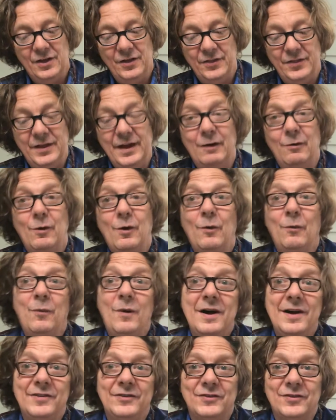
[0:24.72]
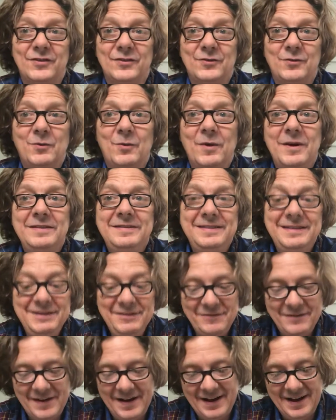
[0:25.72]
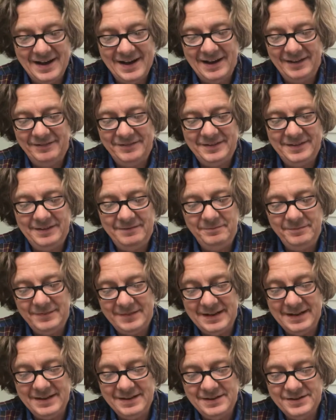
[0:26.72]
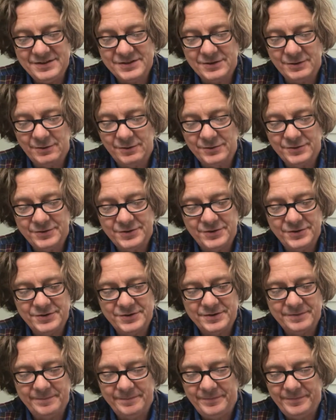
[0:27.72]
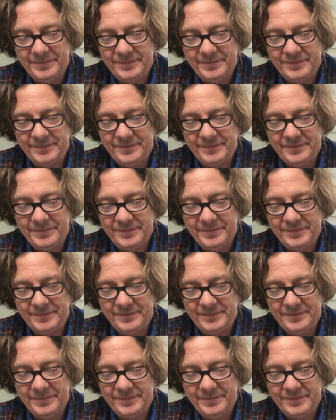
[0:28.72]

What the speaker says: There were once 25 tin soldiers.